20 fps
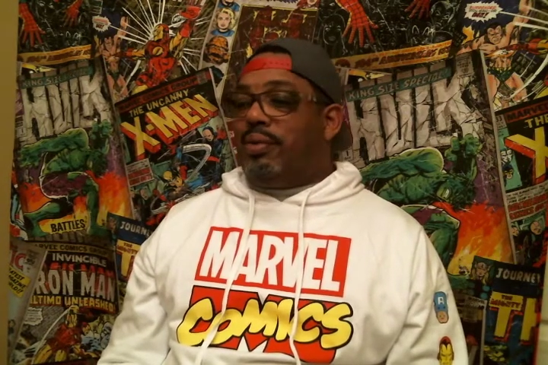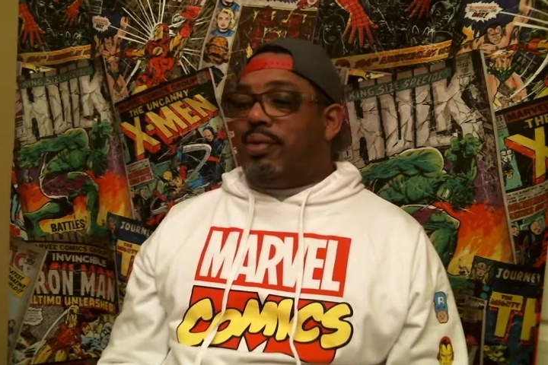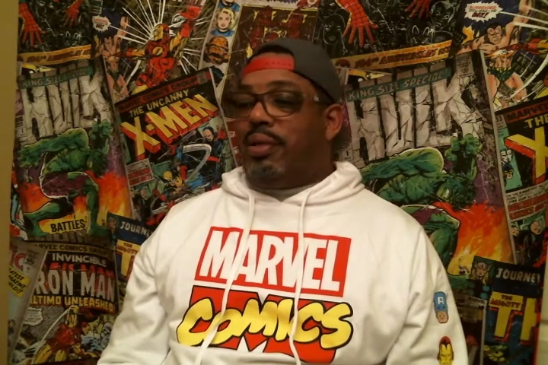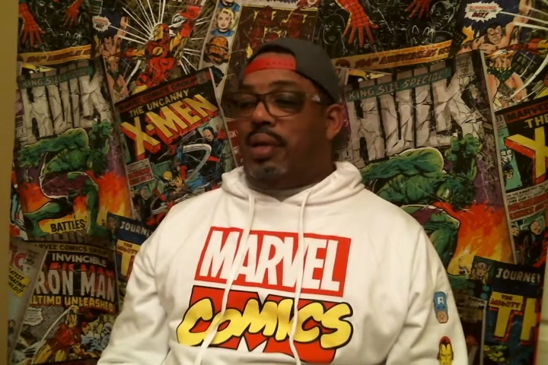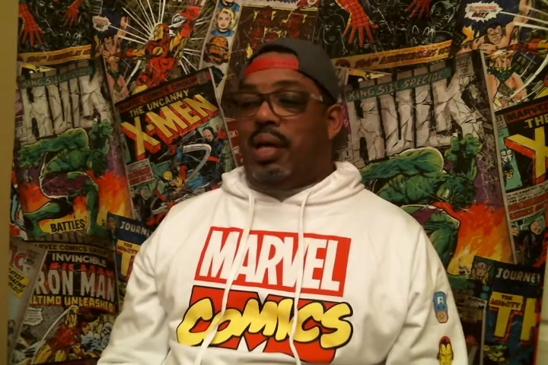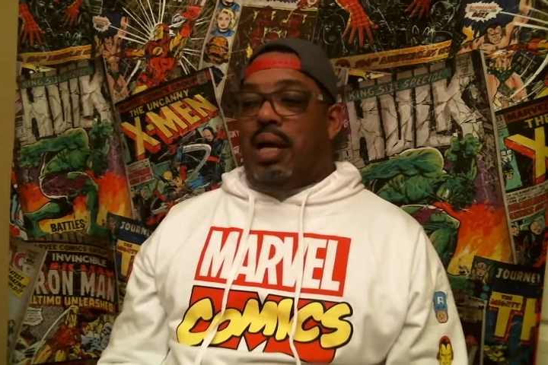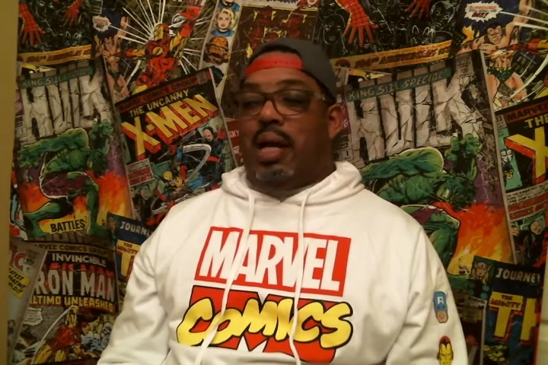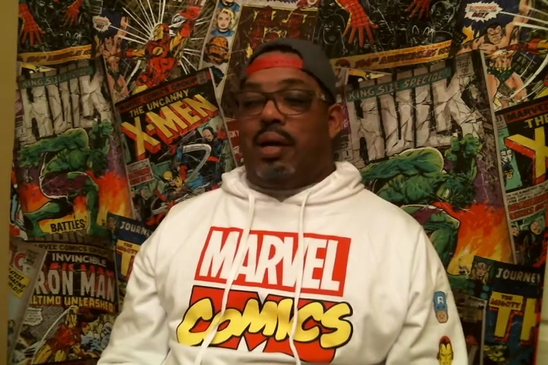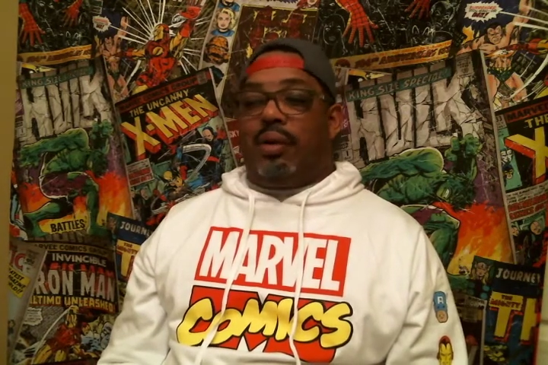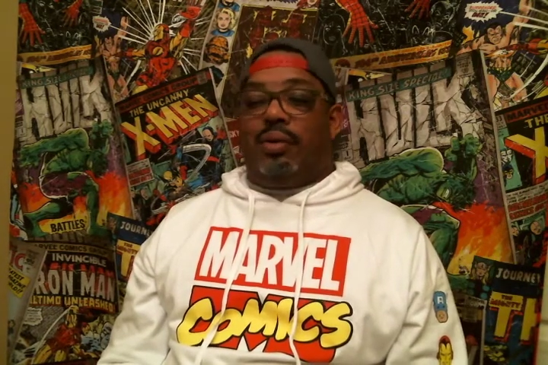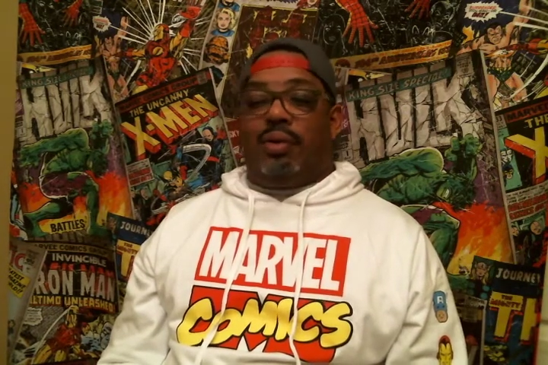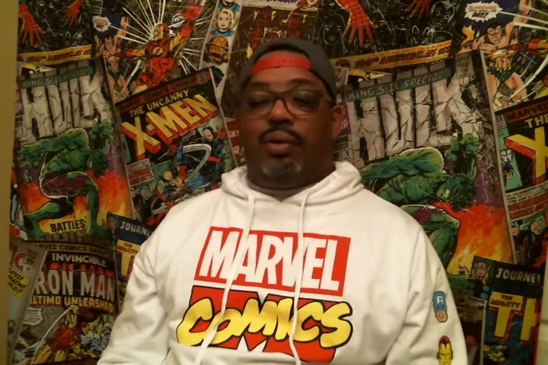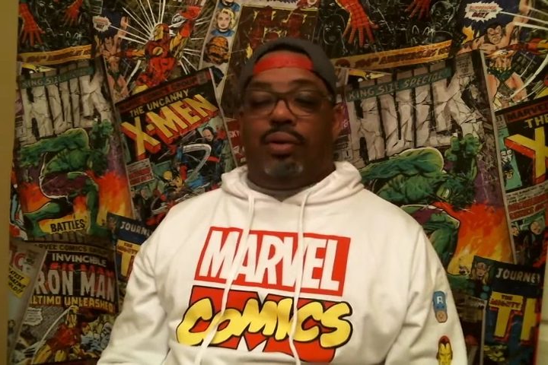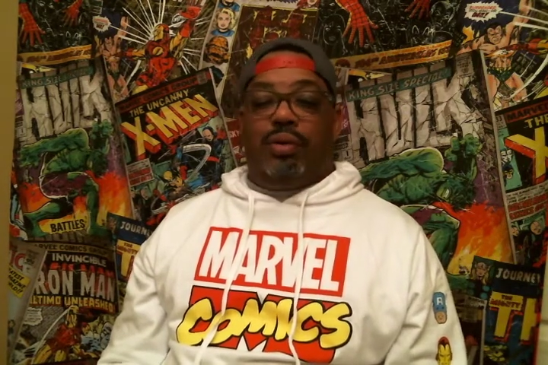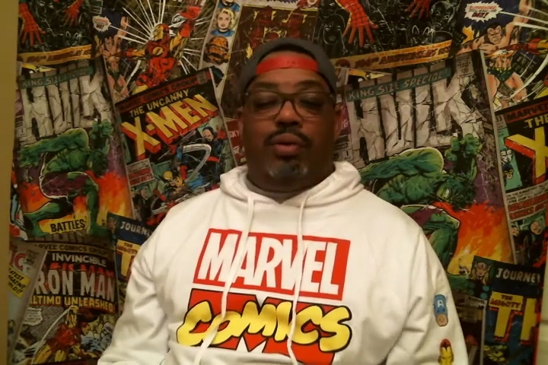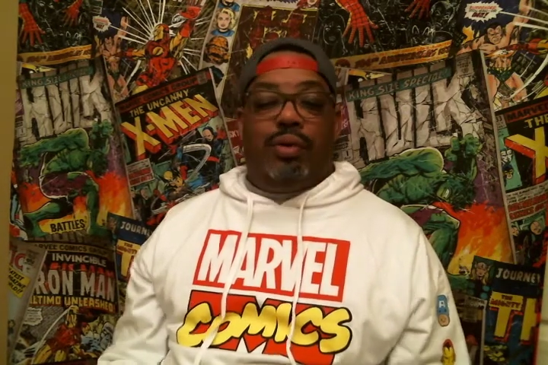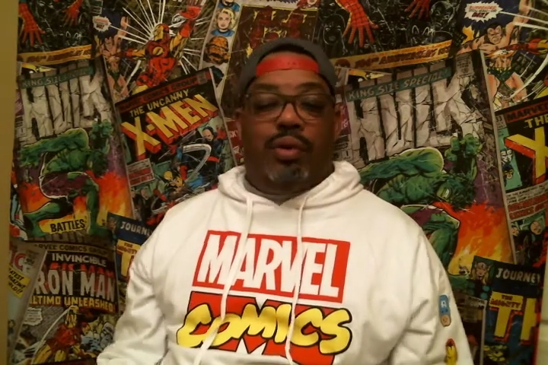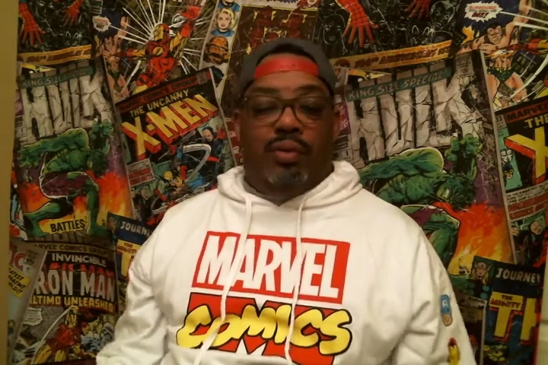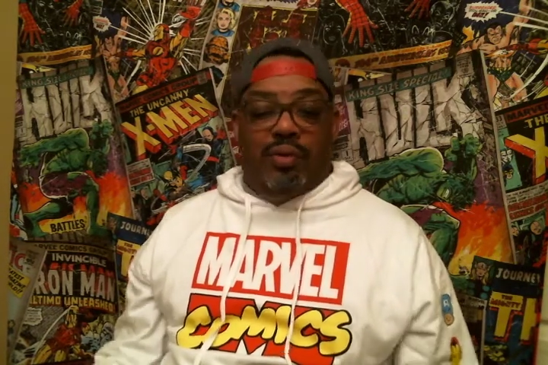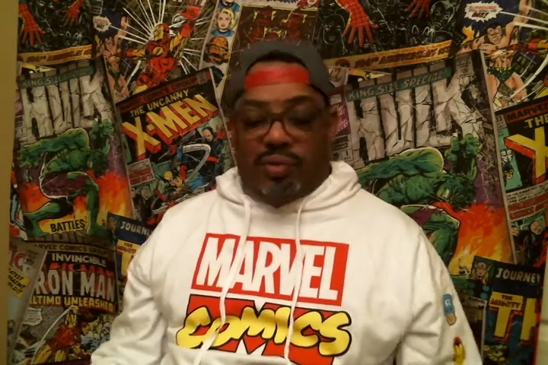I don't know
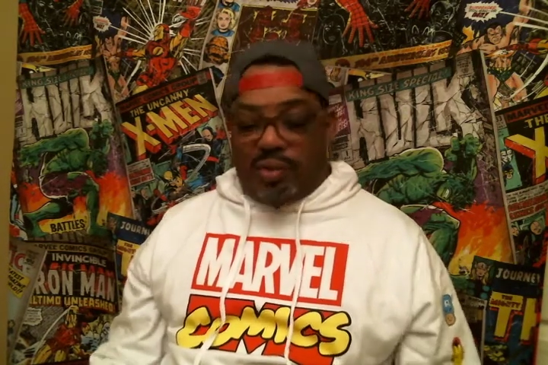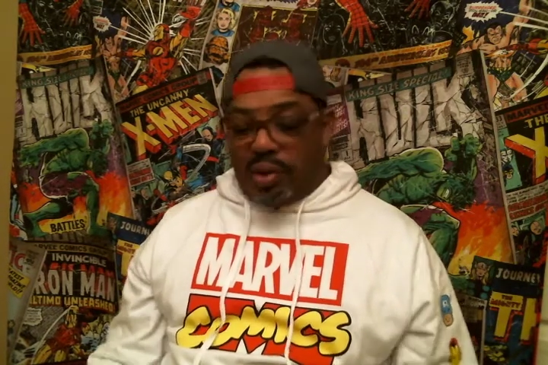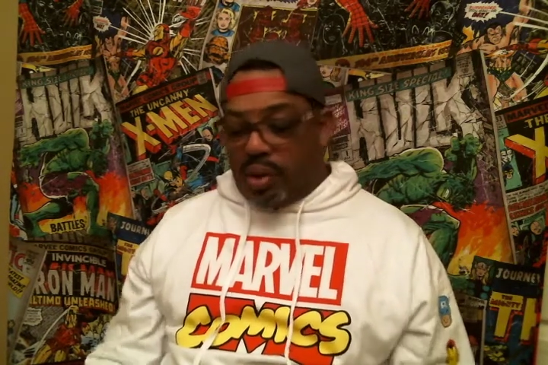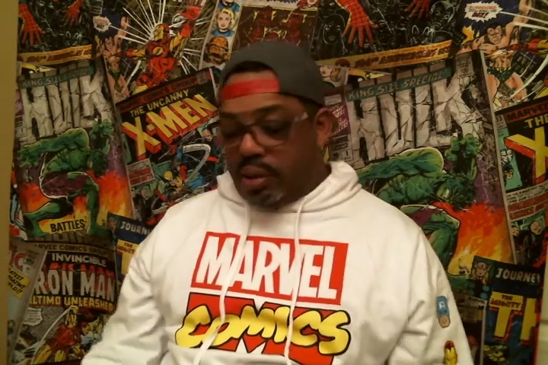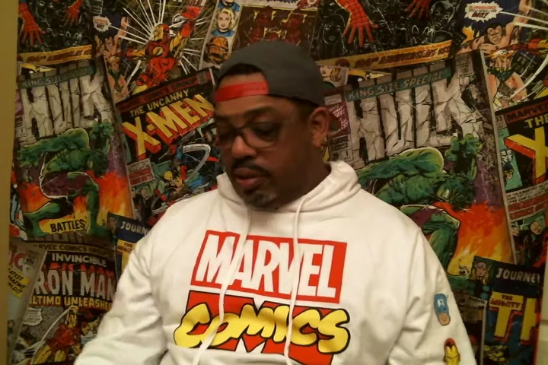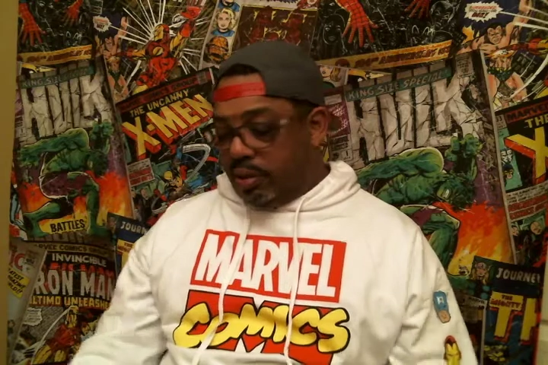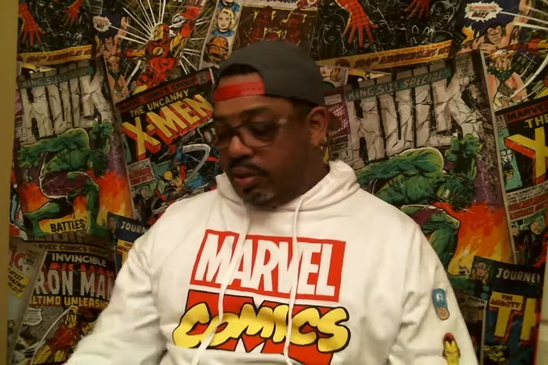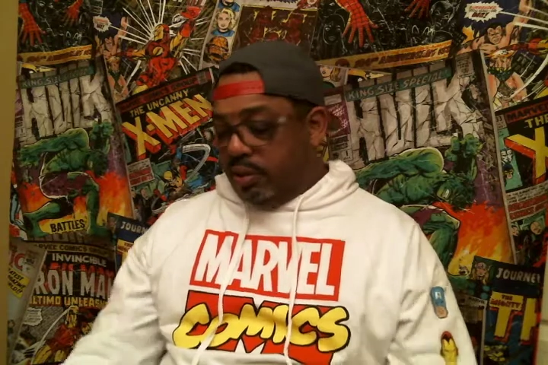who the fuck.